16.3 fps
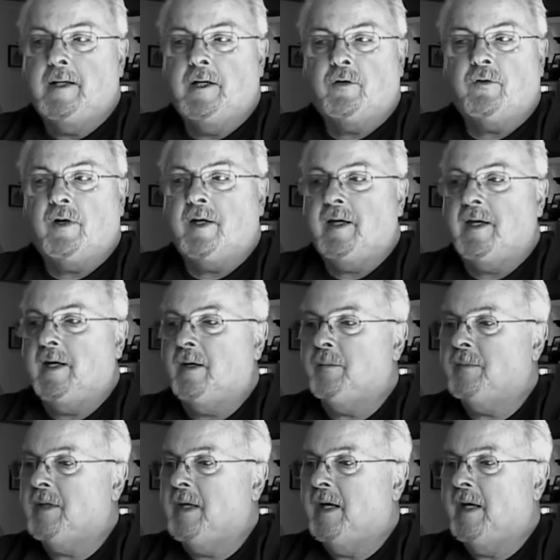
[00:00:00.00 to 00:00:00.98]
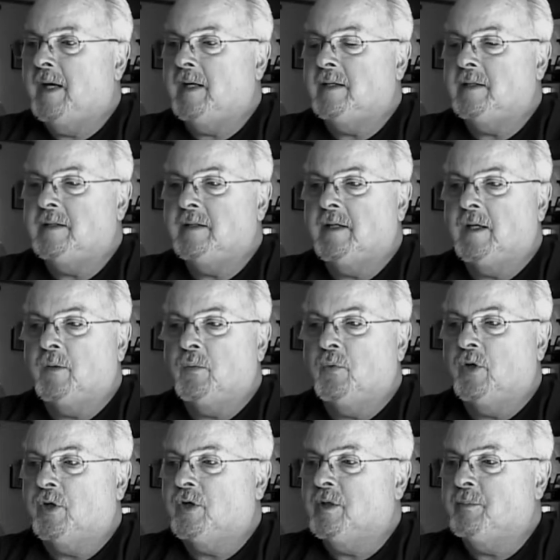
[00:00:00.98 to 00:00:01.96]
here I am, and
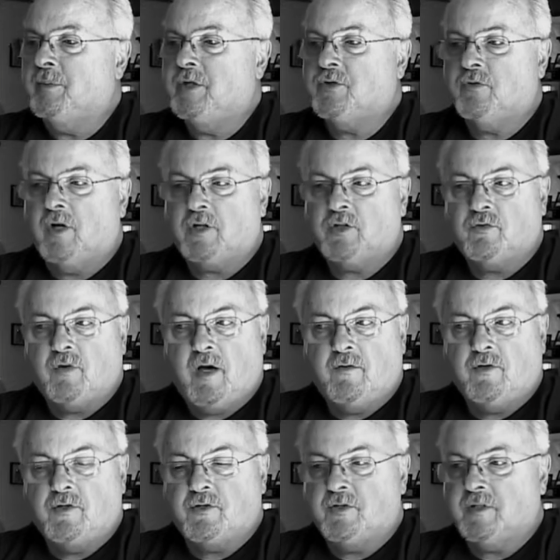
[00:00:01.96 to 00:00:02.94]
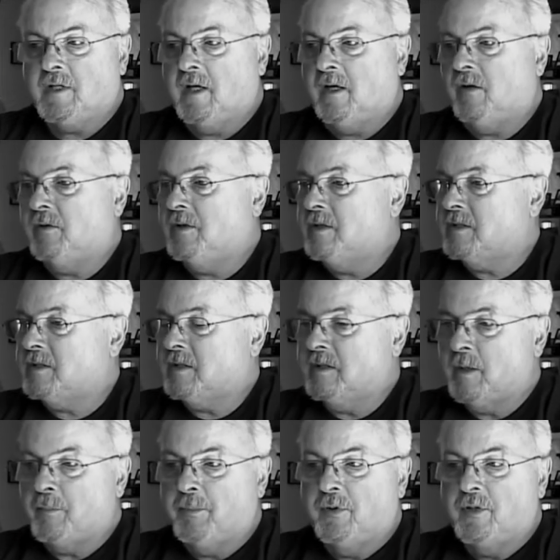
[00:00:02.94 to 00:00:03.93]
uh, we're going to be truck drivers are telling
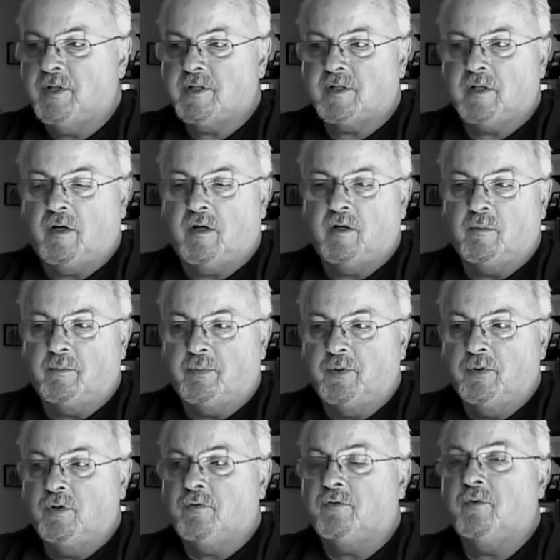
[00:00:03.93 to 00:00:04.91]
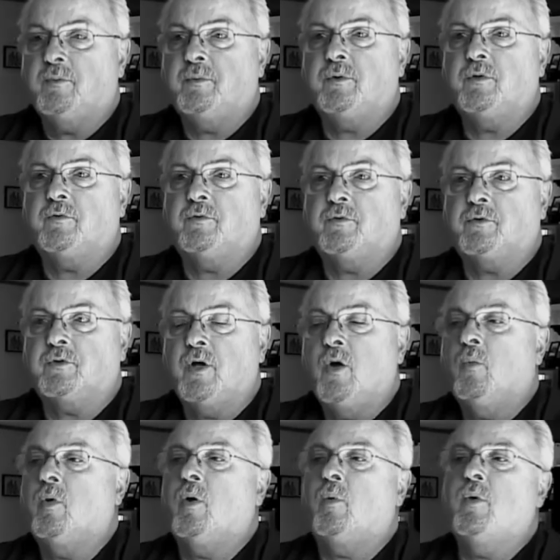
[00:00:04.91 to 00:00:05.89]
us, and they put us on a beautiful, beautiful.
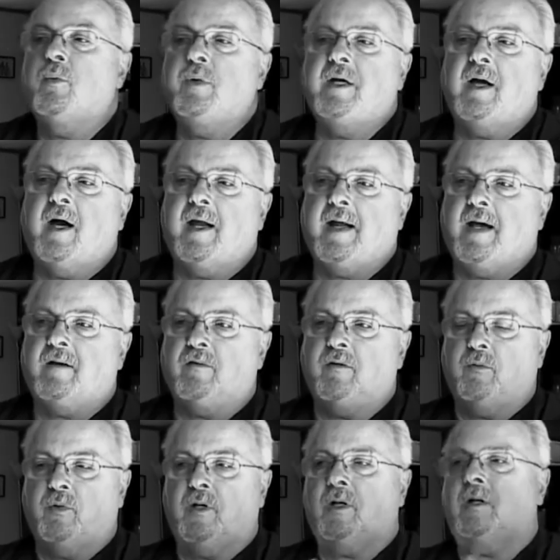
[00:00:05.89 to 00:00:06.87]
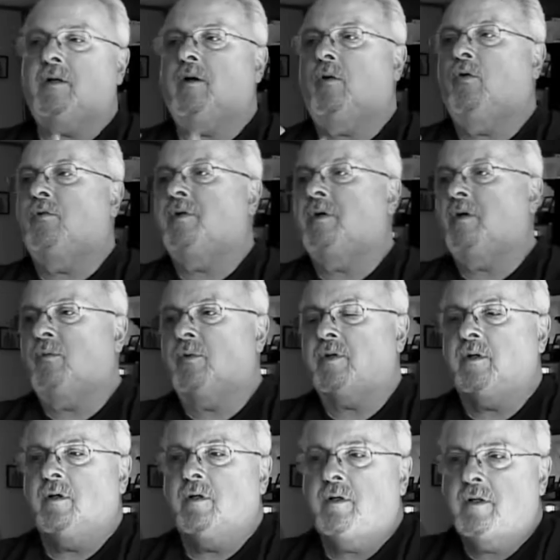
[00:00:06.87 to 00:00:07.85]
Well, when we got out of, we got over there
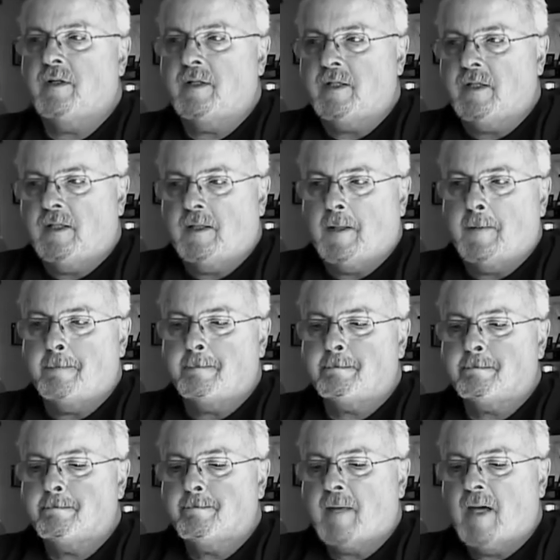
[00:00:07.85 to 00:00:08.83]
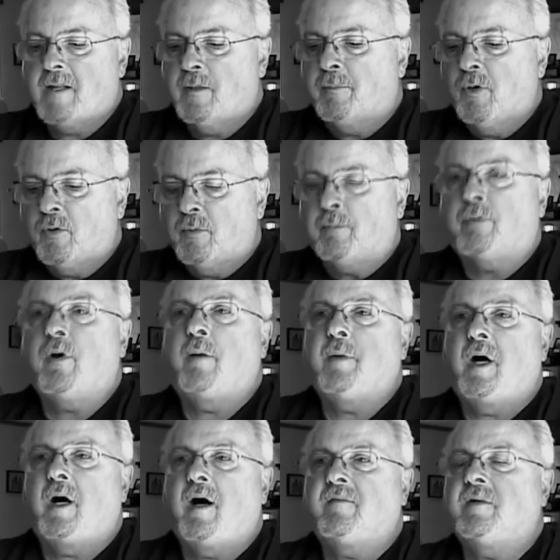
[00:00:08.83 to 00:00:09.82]
with the the um, the boat in
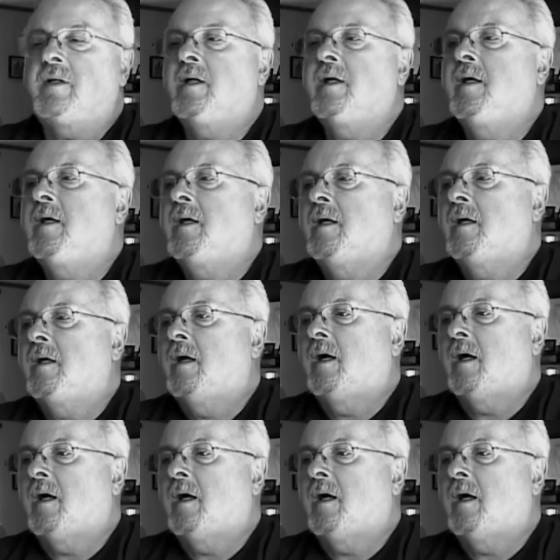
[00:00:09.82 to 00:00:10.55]
Bremerhaven. Uh -huh.